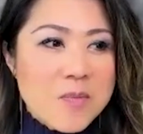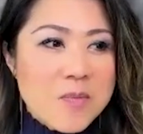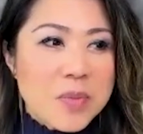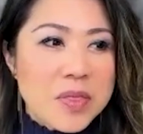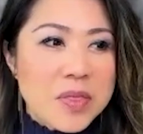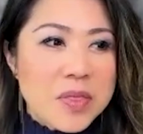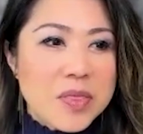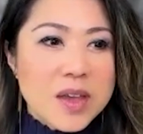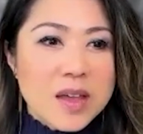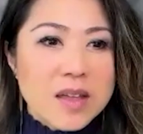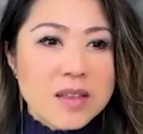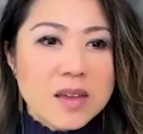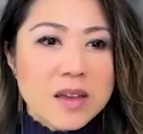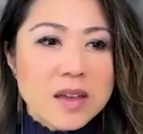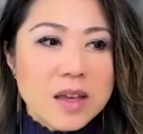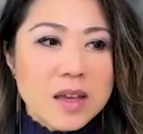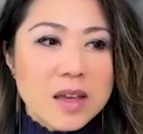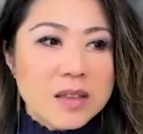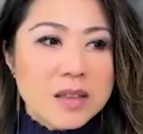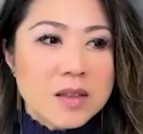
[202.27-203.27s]
But then
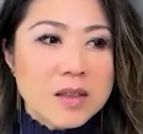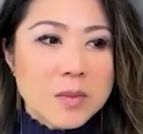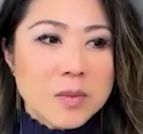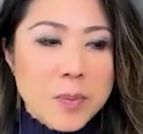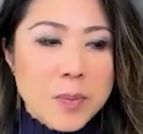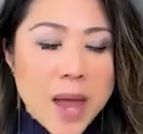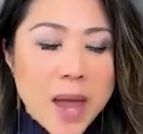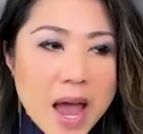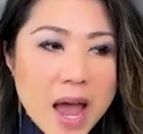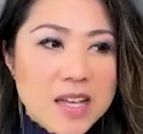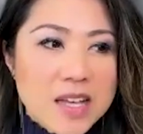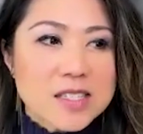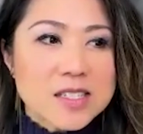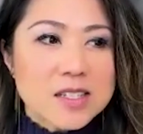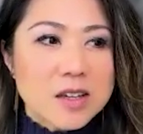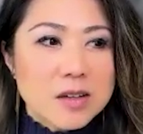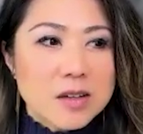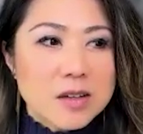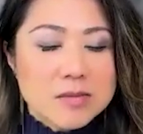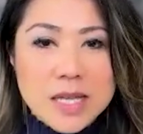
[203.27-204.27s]
in the past
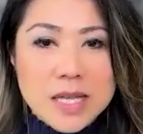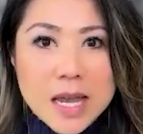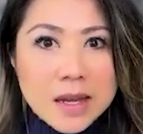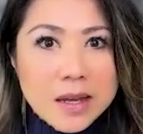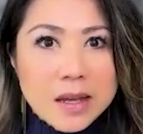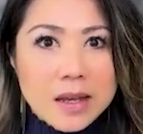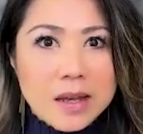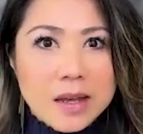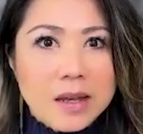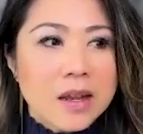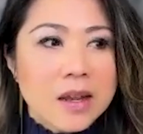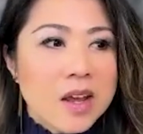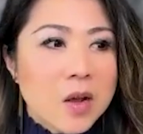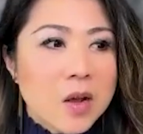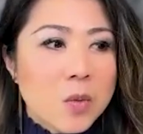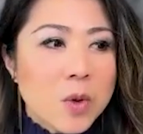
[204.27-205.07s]
decade,